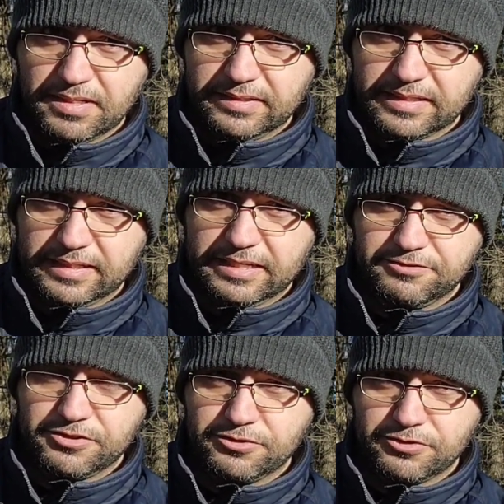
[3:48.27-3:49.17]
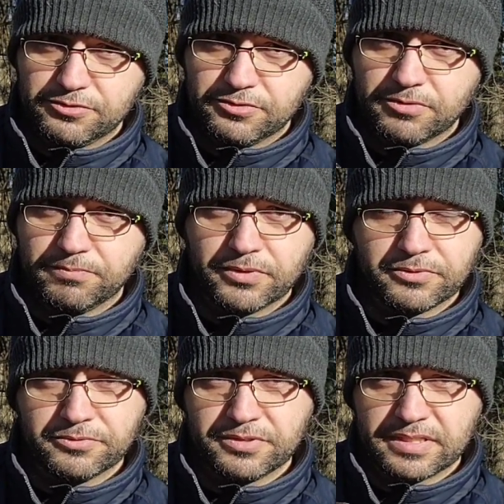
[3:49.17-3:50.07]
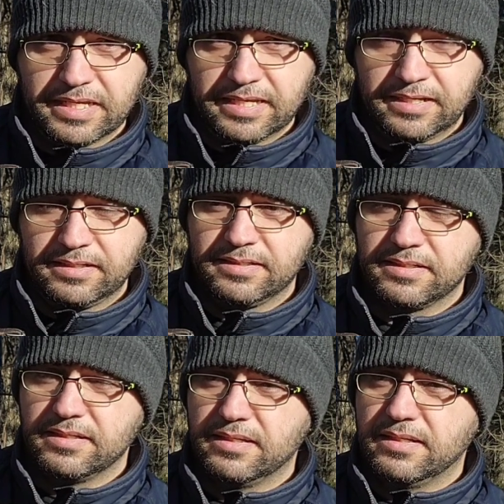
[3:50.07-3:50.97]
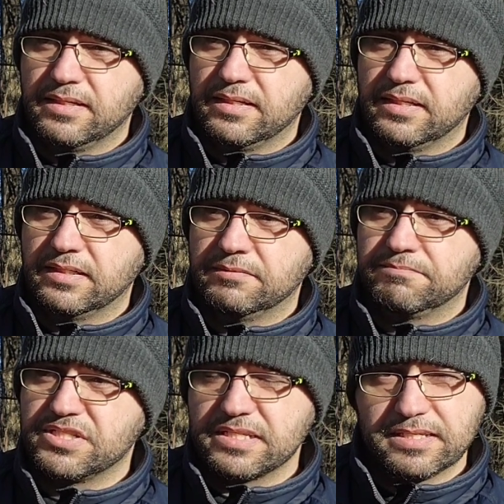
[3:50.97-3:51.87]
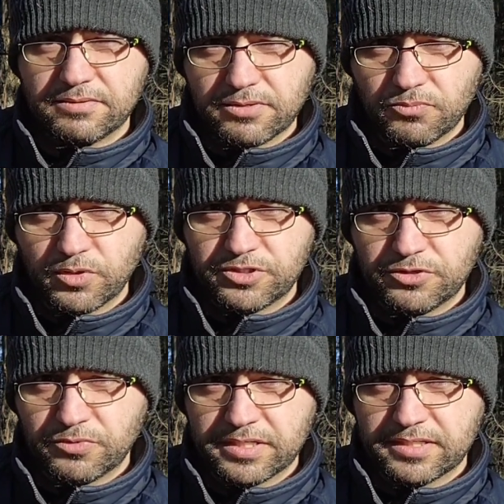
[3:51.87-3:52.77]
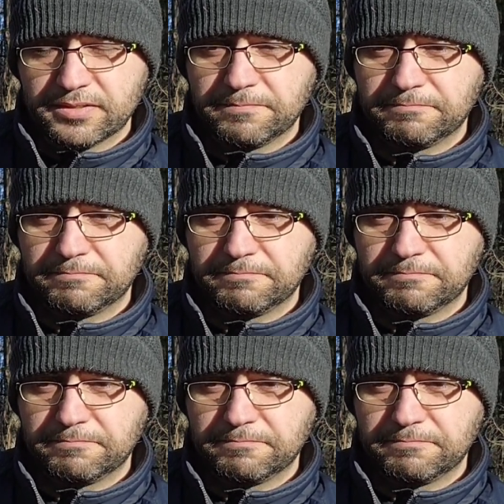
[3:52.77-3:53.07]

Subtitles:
that allows you to compose and see what you want to